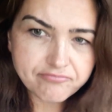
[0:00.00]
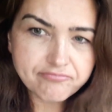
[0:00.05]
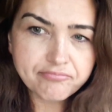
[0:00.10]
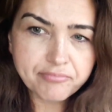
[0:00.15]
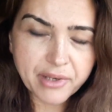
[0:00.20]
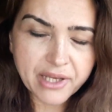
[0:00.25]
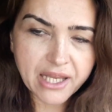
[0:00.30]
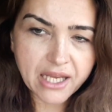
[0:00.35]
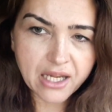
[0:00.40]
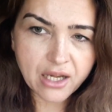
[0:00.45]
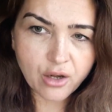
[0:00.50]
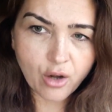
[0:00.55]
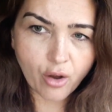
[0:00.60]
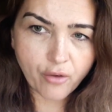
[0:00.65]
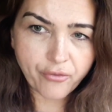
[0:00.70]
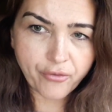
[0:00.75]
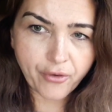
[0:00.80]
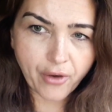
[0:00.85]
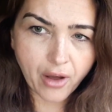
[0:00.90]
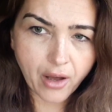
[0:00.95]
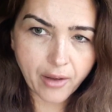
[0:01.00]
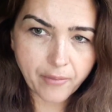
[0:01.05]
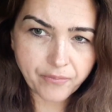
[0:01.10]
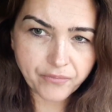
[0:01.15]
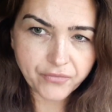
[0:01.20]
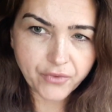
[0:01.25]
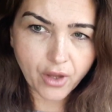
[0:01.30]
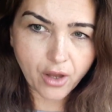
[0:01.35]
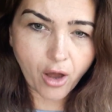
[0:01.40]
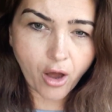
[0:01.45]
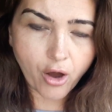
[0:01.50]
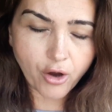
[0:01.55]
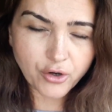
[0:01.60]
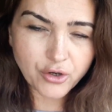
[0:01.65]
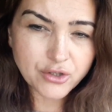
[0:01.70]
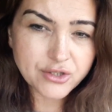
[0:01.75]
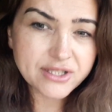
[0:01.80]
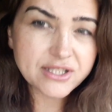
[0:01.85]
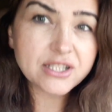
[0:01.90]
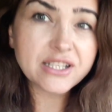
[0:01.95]
beginning of
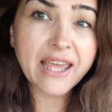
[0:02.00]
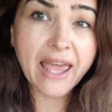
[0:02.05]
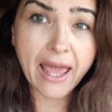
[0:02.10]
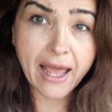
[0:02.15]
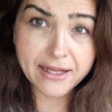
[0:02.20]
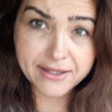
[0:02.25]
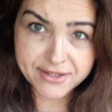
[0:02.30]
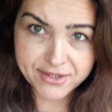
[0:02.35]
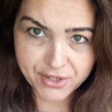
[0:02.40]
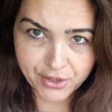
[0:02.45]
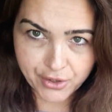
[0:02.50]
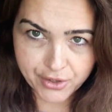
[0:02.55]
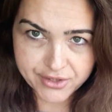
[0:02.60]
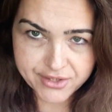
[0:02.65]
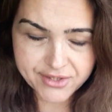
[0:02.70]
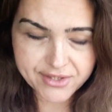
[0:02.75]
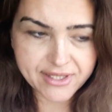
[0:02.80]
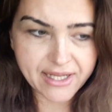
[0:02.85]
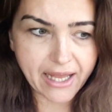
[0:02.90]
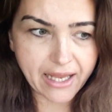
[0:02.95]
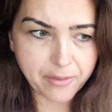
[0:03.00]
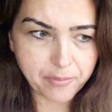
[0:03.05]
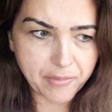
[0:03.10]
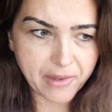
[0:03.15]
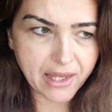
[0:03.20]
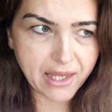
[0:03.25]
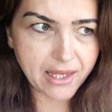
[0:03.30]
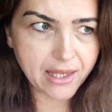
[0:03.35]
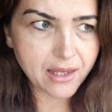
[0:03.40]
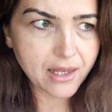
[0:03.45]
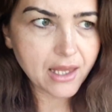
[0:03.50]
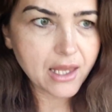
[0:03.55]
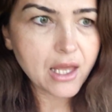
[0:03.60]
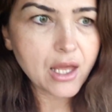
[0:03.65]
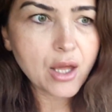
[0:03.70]
August, Cancers like me.